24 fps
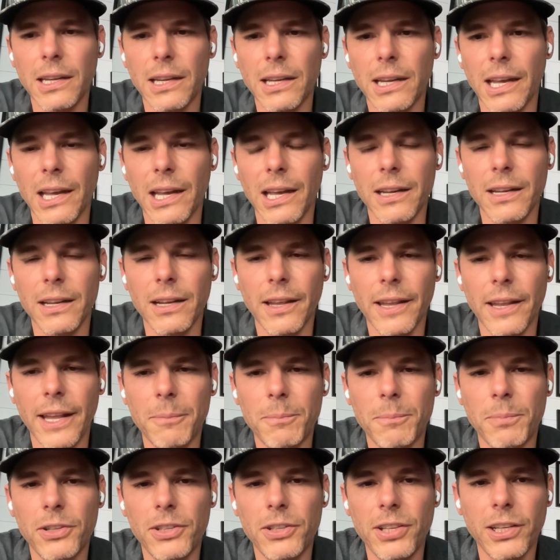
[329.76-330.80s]
And
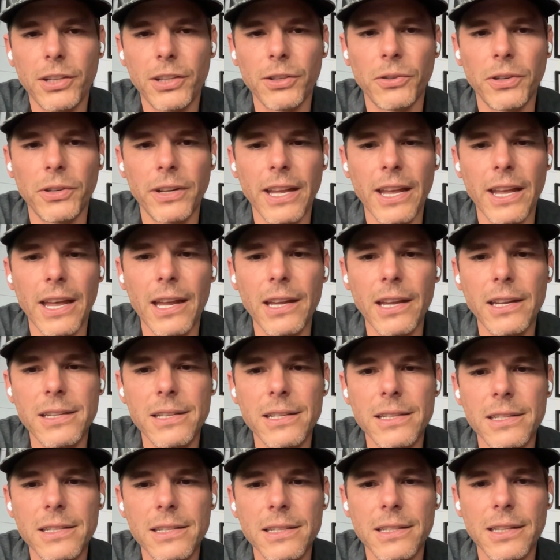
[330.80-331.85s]
that particular day,
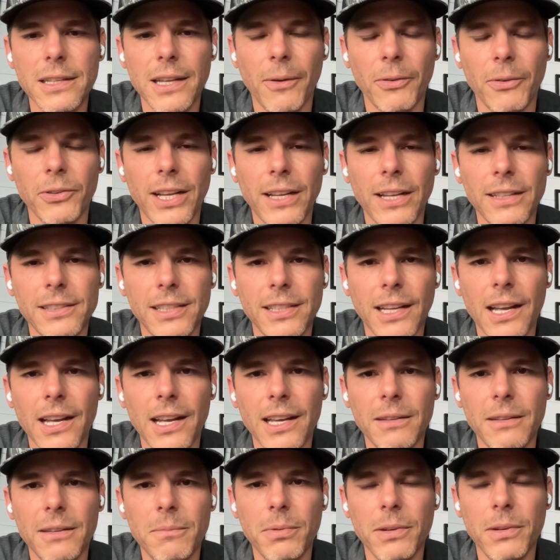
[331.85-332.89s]
I was
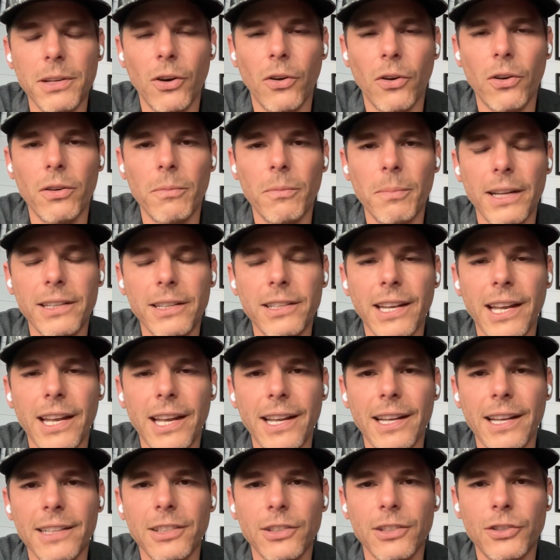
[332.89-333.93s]
outside about to
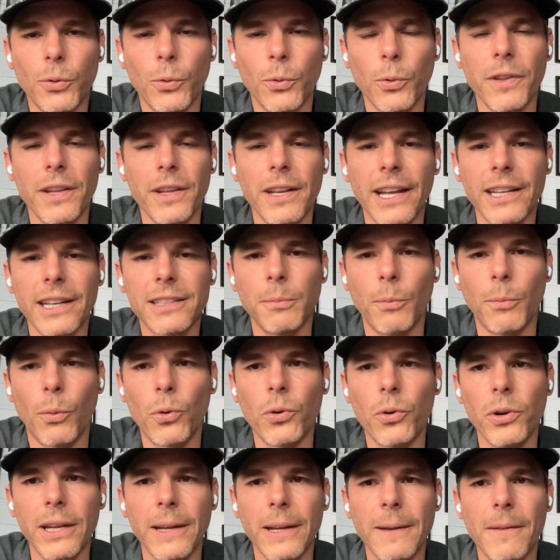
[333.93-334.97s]
head out to tour the next
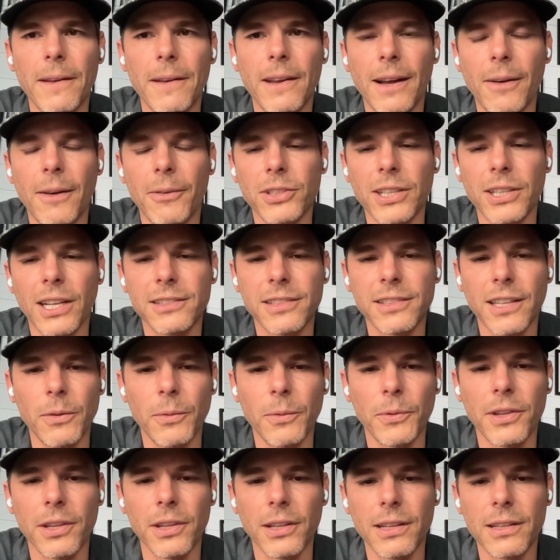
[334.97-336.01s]
morning, and I was
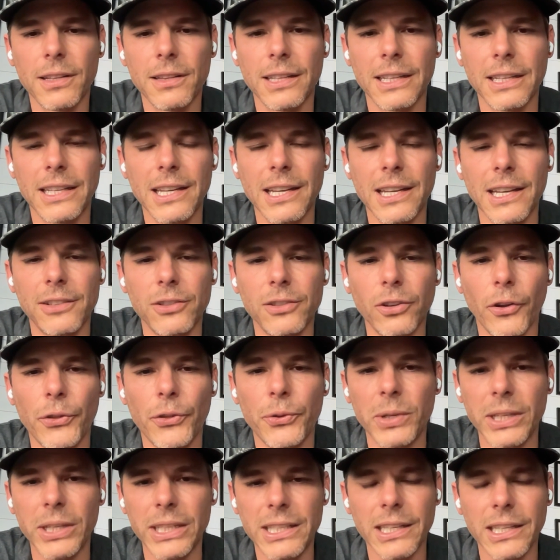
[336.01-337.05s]
outside with the kids, all
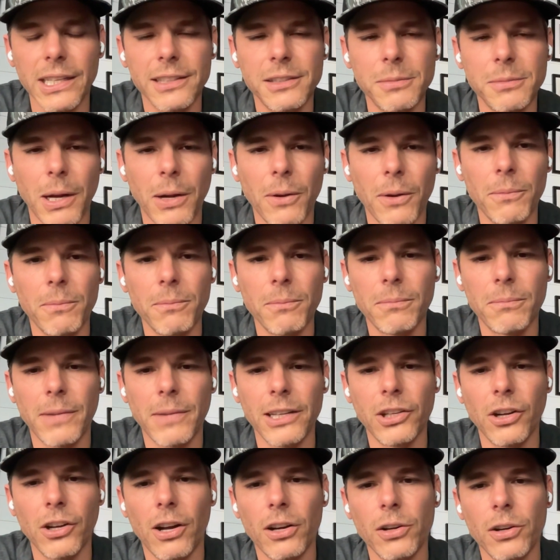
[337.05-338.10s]
3 kids.
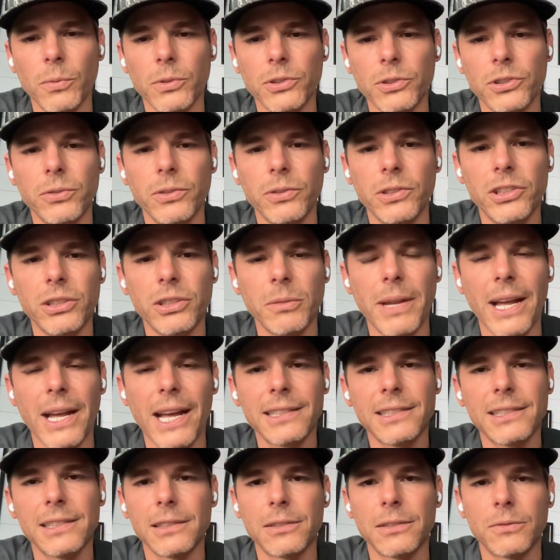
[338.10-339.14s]
My daughter was doing
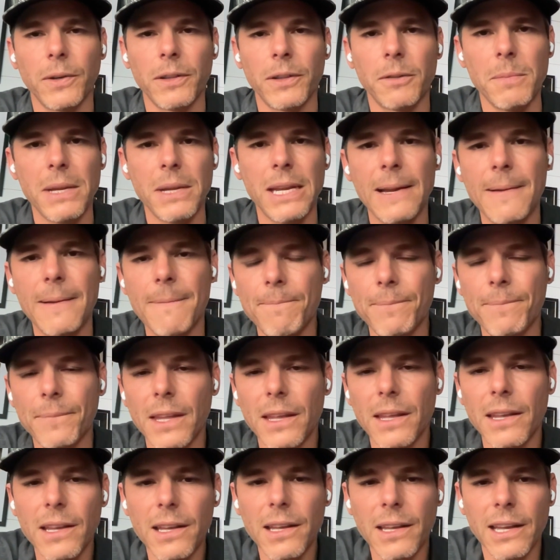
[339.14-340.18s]
gymnastics with me,
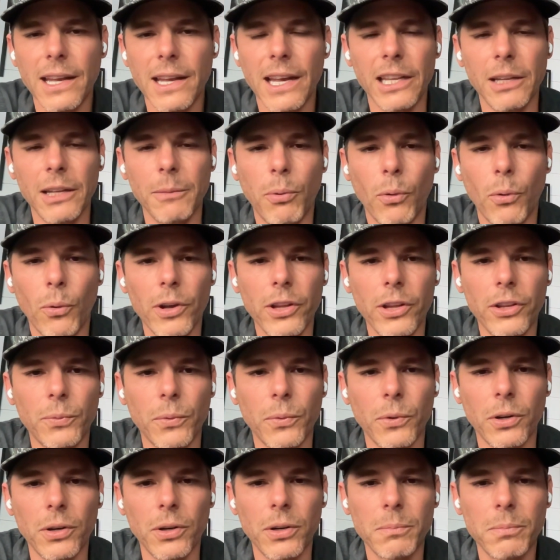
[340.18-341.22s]
and the
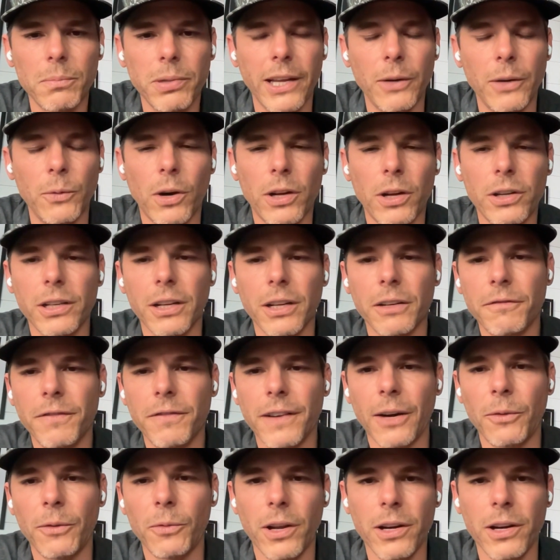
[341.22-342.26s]
boys were playing water gun
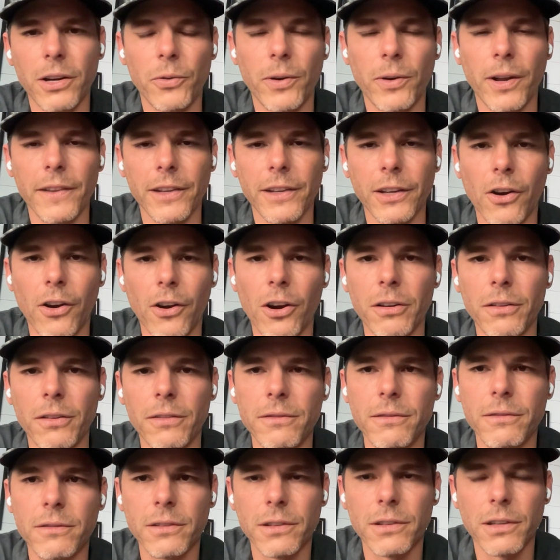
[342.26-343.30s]
fight, running around the yard
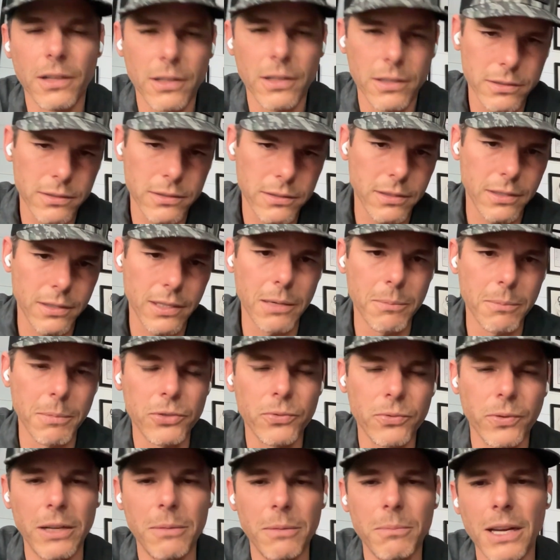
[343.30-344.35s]
in
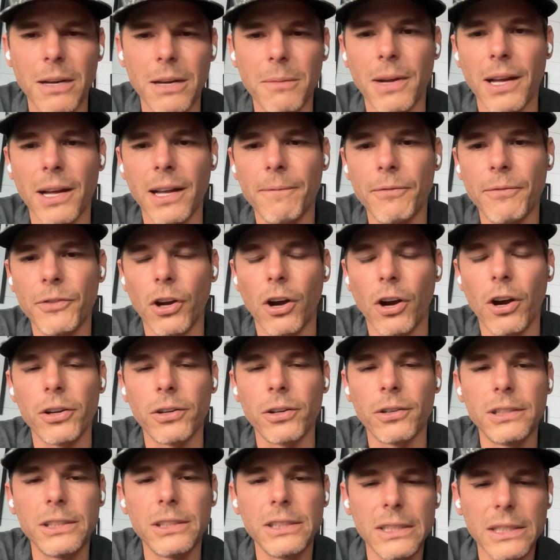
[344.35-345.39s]
between me and my daughter.